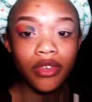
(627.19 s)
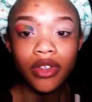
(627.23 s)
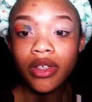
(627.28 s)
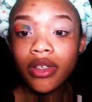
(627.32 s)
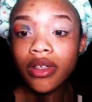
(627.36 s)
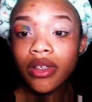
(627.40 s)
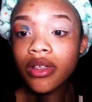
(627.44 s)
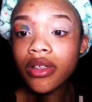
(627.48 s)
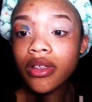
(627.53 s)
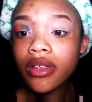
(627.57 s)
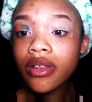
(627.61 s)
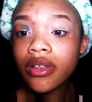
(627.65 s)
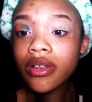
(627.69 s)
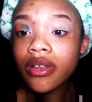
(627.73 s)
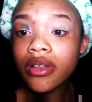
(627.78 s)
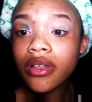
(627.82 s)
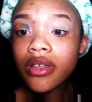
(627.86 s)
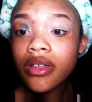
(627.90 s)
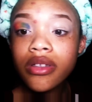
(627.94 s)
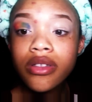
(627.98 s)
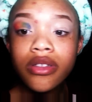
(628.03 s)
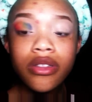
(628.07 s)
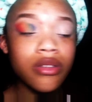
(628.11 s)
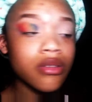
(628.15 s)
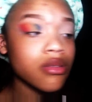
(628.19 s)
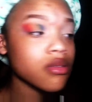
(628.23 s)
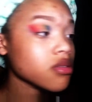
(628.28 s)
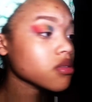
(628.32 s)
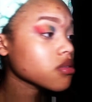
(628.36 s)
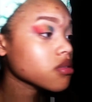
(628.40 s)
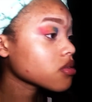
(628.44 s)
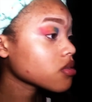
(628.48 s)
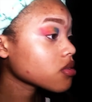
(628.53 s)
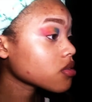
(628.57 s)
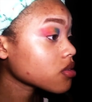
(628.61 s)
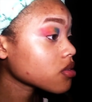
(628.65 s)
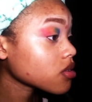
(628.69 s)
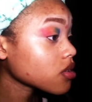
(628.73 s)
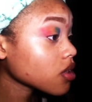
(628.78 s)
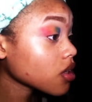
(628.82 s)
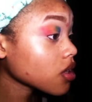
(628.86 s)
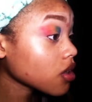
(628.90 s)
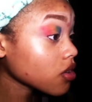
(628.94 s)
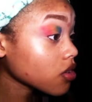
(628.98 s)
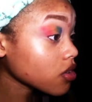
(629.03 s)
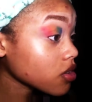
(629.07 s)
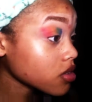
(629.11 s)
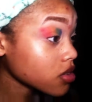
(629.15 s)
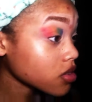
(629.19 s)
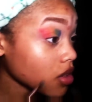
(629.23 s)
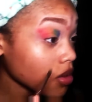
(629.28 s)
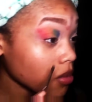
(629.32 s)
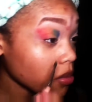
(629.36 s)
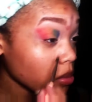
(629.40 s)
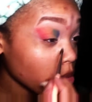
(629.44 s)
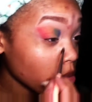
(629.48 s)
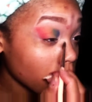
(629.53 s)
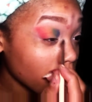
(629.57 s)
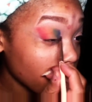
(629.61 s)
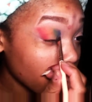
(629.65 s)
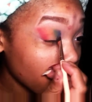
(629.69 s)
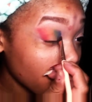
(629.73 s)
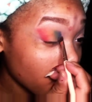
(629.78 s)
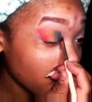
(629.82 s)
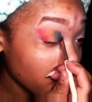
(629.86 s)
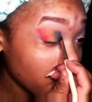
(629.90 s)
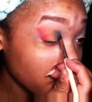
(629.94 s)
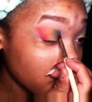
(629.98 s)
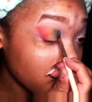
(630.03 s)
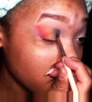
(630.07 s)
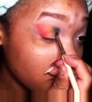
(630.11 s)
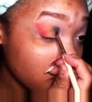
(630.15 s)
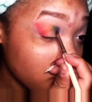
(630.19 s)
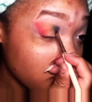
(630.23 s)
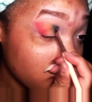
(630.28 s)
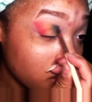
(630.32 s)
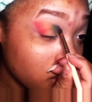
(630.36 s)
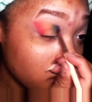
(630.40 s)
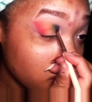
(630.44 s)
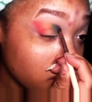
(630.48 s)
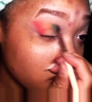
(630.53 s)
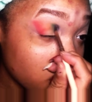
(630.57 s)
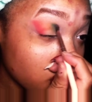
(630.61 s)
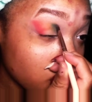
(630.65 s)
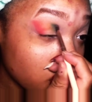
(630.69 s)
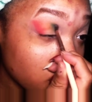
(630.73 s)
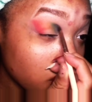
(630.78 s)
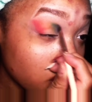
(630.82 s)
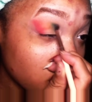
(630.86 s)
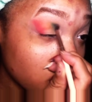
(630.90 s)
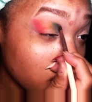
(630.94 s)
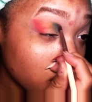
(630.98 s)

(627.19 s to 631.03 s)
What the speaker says: Okay, this color is like more pigmented too.